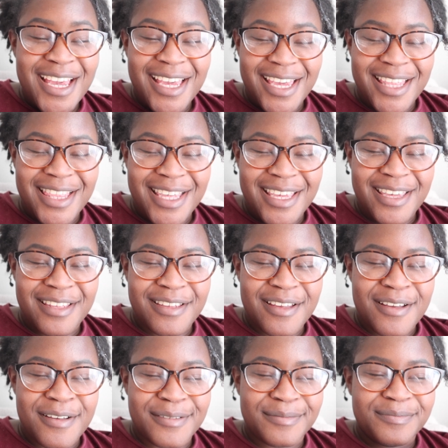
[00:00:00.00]
And then
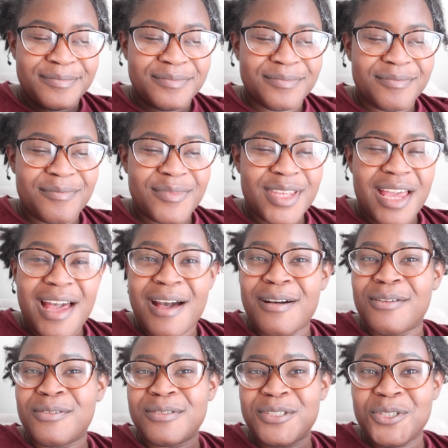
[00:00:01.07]
um,
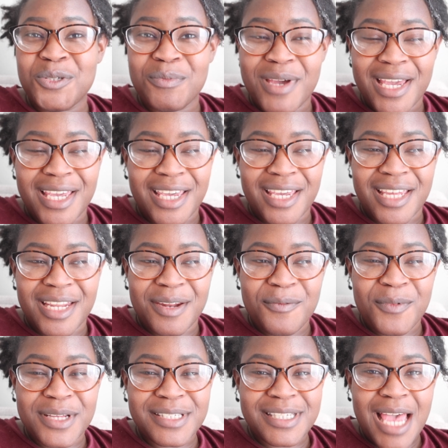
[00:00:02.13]
I'll tune back in
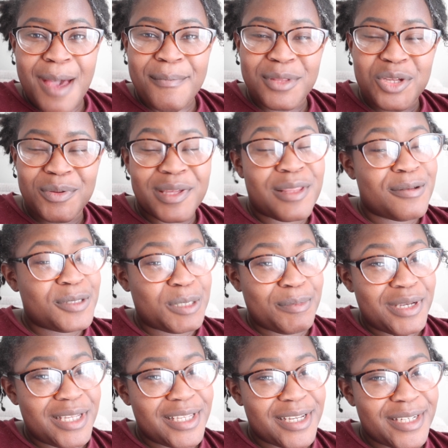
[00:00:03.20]
once I'm a little bit closer to
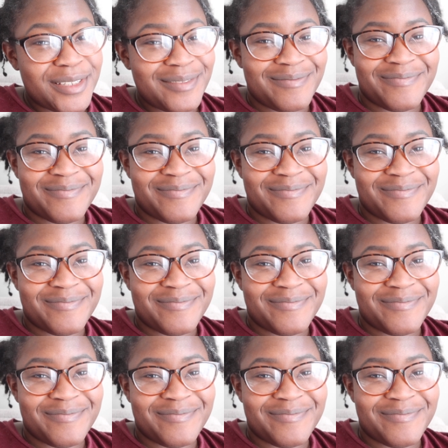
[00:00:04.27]
being done.